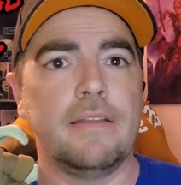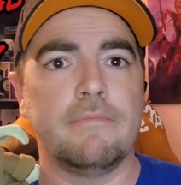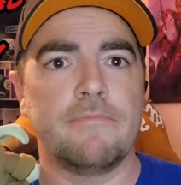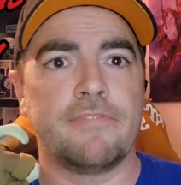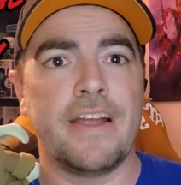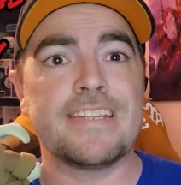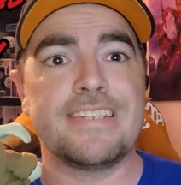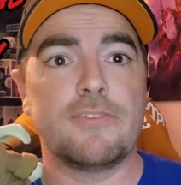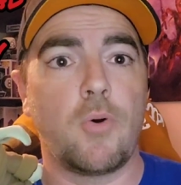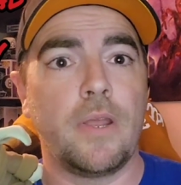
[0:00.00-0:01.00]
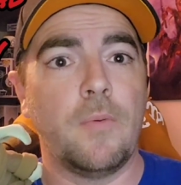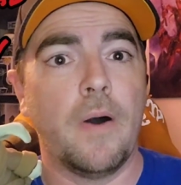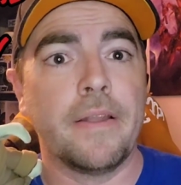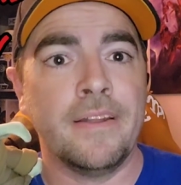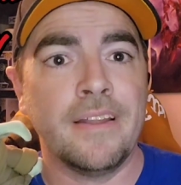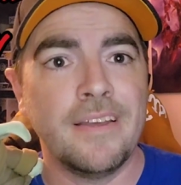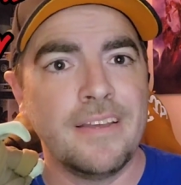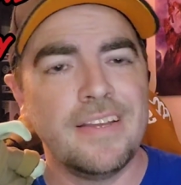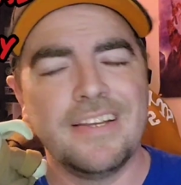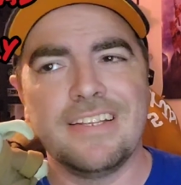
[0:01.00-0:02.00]
Fret's in 21.
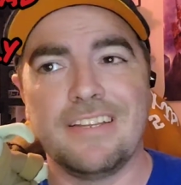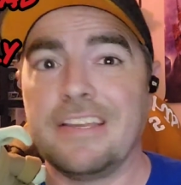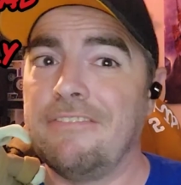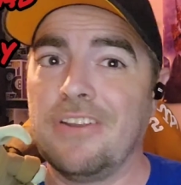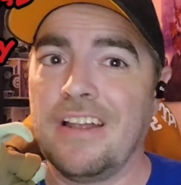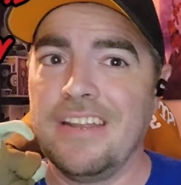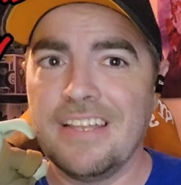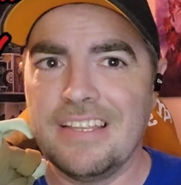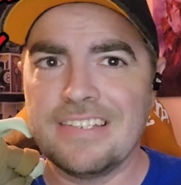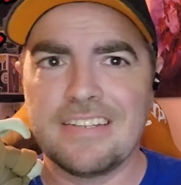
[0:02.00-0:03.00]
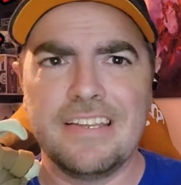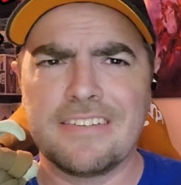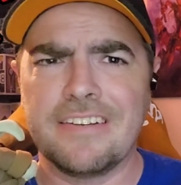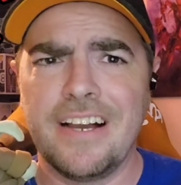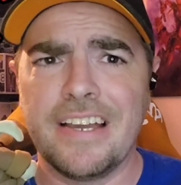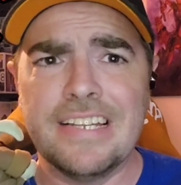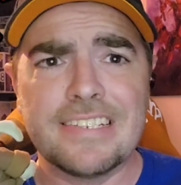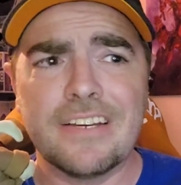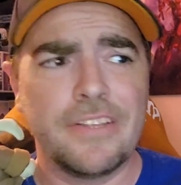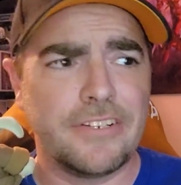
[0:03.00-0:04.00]
They give you an idea. These are youngins,
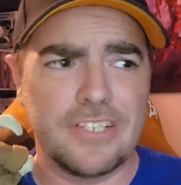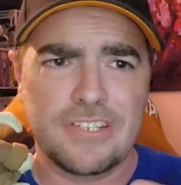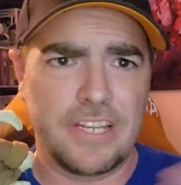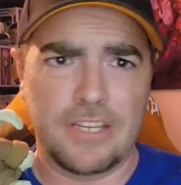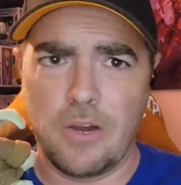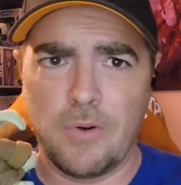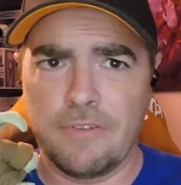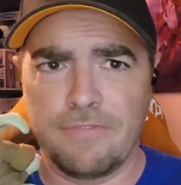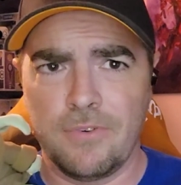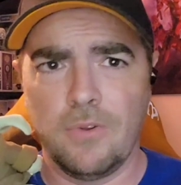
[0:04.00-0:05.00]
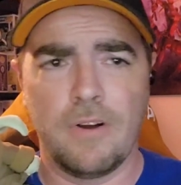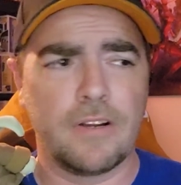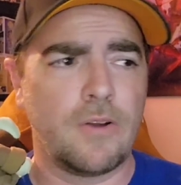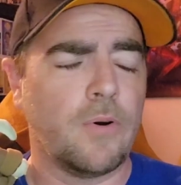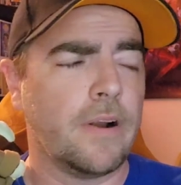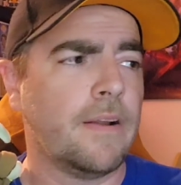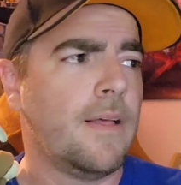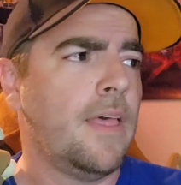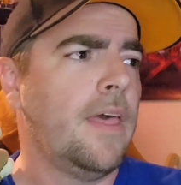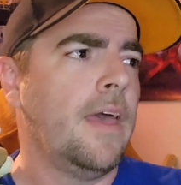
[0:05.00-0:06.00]
so they're just going full hardcore.
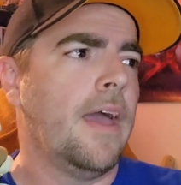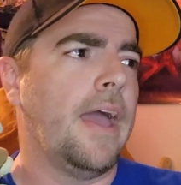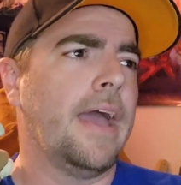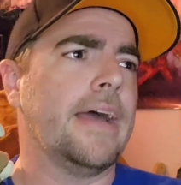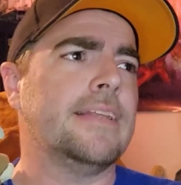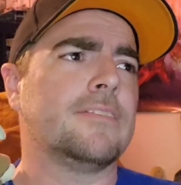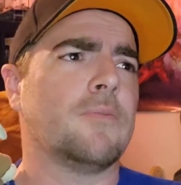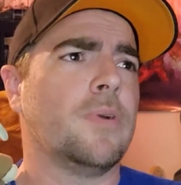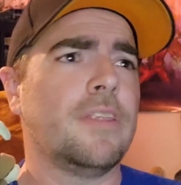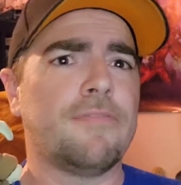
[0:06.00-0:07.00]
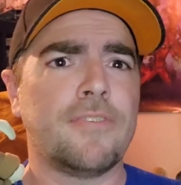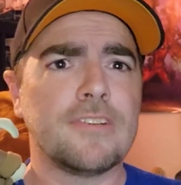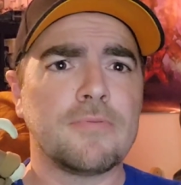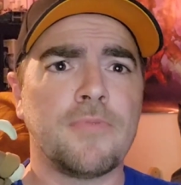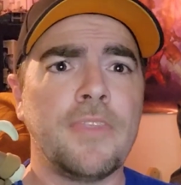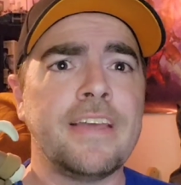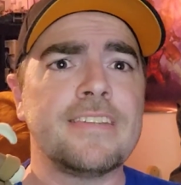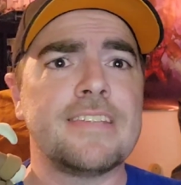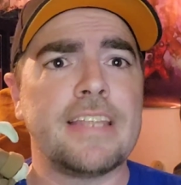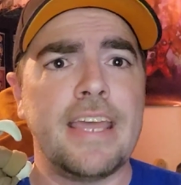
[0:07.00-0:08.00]
And one of the first
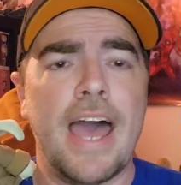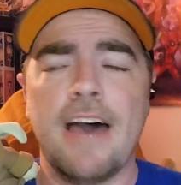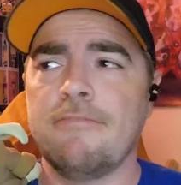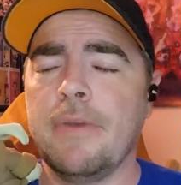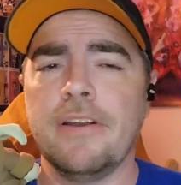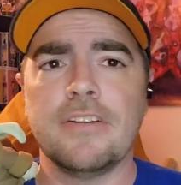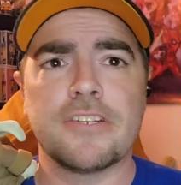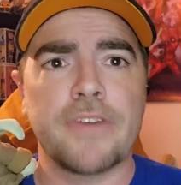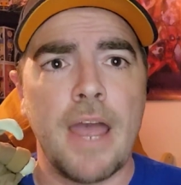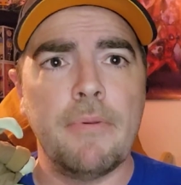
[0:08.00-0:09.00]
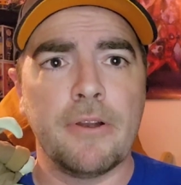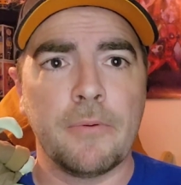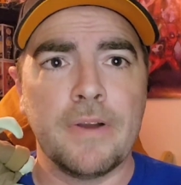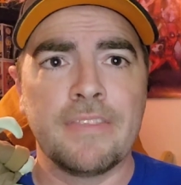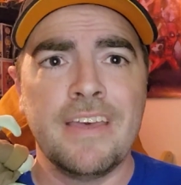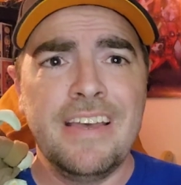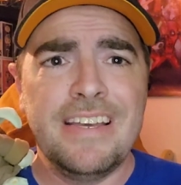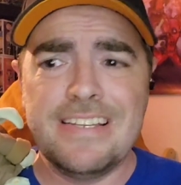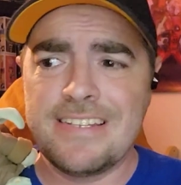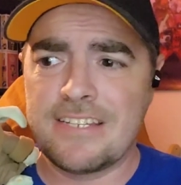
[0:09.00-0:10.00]
things that they have Merrin describing her with
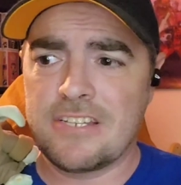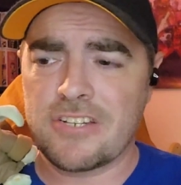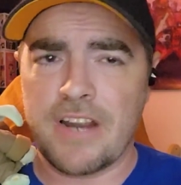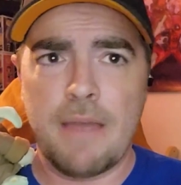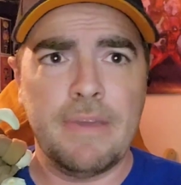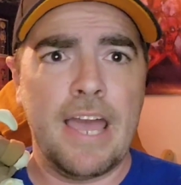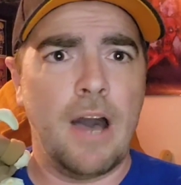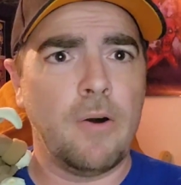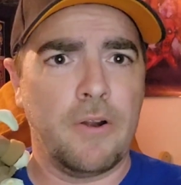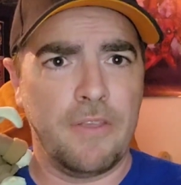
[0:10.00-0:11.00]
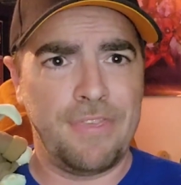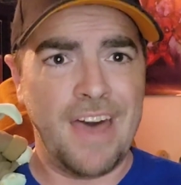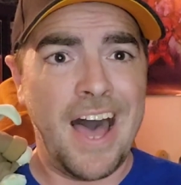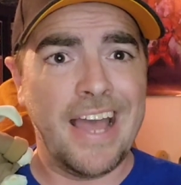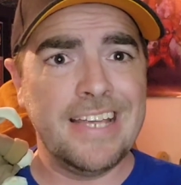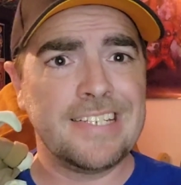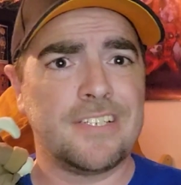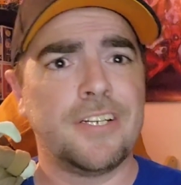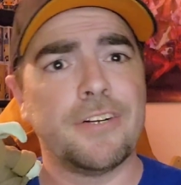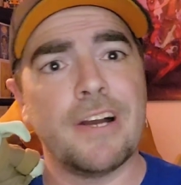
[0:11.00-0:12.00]
is describing how her thighs
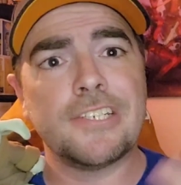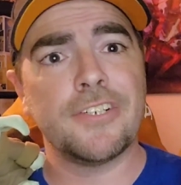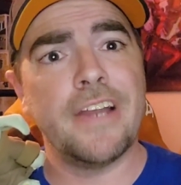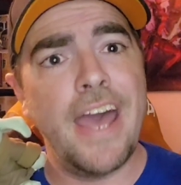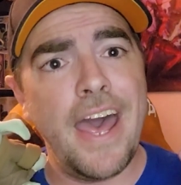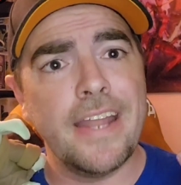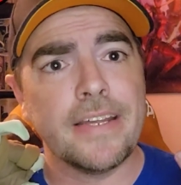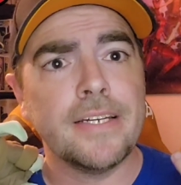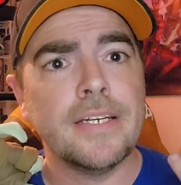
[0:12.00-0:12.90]
could crush her head.